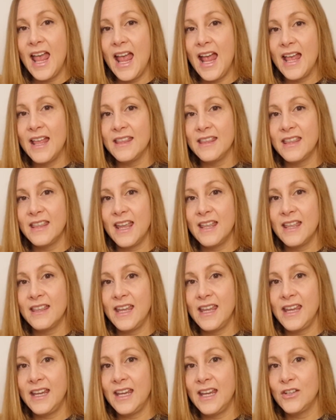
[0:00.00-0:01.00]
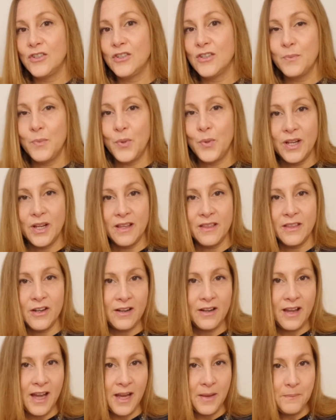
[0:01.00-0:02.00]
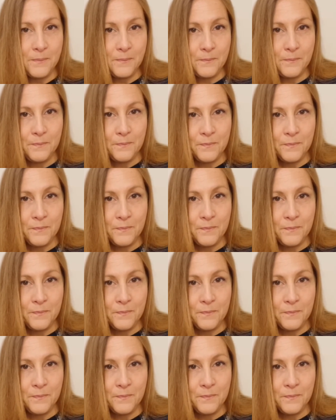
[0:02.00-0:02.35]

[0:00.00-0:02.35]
And then they can just put in their name